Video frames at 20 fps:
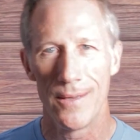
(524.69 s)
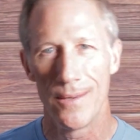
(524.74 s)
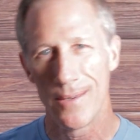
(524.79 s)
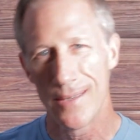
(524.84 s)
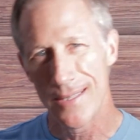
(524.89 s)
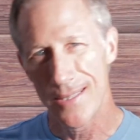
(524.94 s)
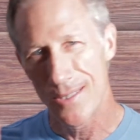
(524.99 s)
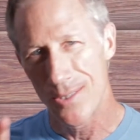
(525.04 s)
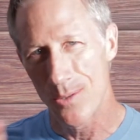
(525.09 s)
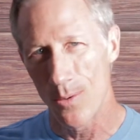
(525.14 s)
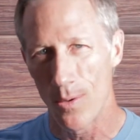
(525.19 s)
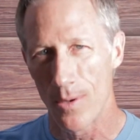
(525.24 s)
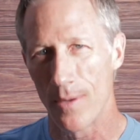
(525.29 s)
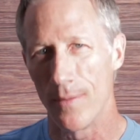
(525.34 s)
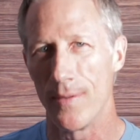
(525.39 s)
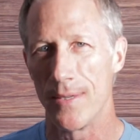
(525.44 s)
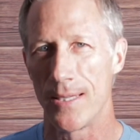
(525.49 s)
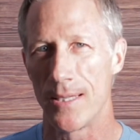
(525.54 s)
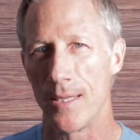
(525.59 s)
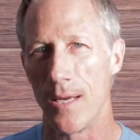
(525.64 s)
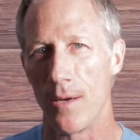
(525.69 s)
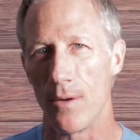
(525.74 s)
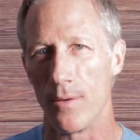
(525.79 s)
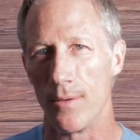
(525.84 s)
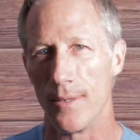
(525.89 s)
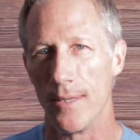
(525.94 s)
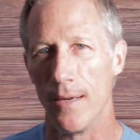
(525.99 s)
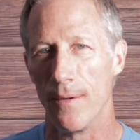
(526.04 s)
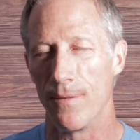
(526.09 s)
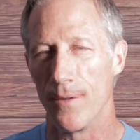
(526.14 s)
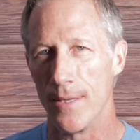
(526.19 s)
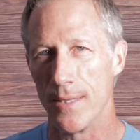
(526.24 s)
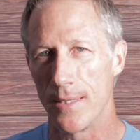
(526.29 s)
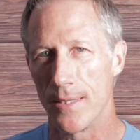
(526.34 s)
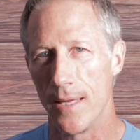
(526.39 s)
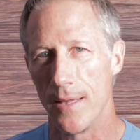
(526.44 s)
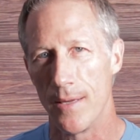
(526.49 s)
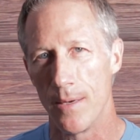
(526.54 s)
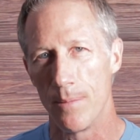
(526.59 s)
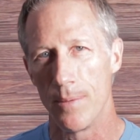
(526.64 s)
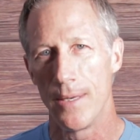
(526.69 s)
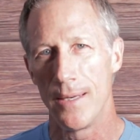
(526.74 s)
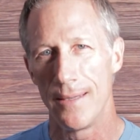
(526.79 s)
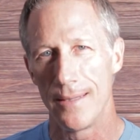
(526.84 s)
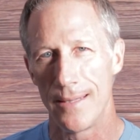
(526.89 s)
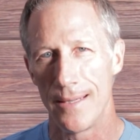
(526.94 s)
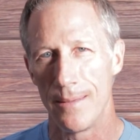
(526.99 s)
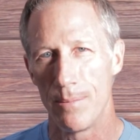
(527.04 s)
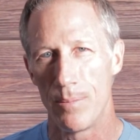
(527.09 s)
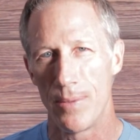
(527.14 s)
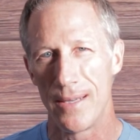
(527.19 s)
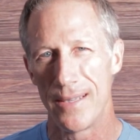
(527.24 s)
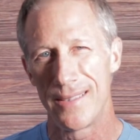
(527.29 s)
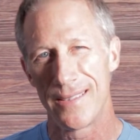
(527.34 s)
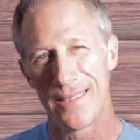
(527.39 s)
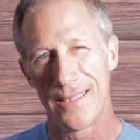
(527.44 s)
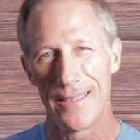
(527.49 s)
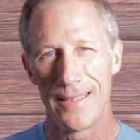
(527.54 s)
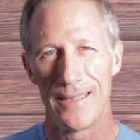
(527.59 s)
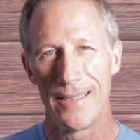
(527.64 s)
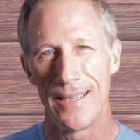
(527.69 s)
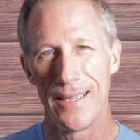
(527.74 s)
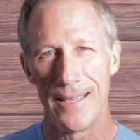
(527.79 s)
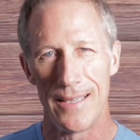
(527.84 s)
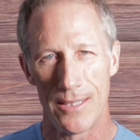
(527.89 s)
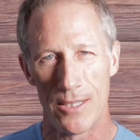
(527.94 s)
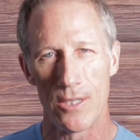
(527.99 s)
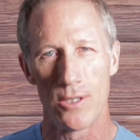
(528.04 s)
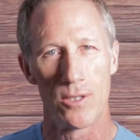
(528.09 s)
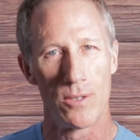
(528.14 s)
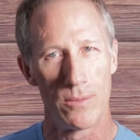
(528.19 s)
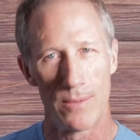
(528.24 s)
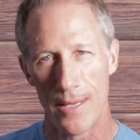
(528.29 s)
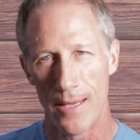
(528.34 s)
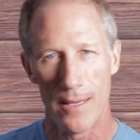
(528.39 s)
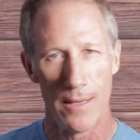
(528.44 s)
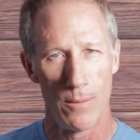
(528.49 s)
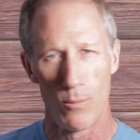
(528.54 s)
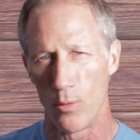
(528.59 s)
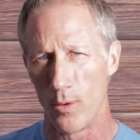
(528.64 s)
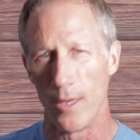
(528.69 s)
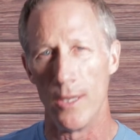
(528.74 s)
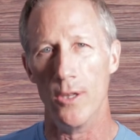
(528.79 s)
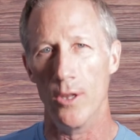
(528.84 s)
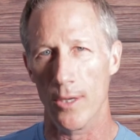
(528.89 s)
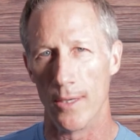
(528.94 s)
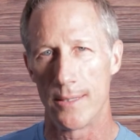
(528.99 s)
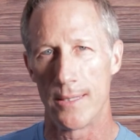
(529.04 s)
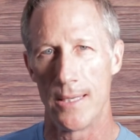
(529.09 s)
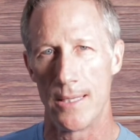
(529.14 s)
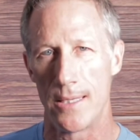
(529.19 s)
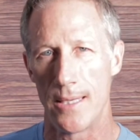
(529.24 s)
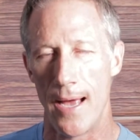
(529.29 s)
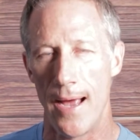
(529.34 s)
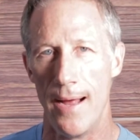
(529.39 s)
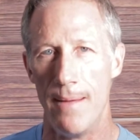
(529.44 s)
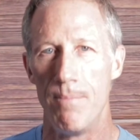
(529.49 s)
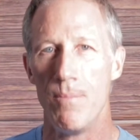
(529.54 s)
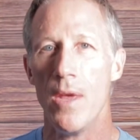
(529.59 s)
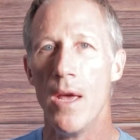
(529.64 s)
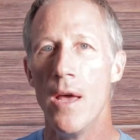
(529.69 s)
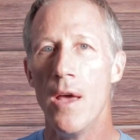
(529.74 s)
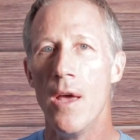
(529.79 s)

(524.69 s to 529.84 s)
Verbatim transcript: There is sort of a subtle difference in there, but, the, but uh, it just it really looks the same.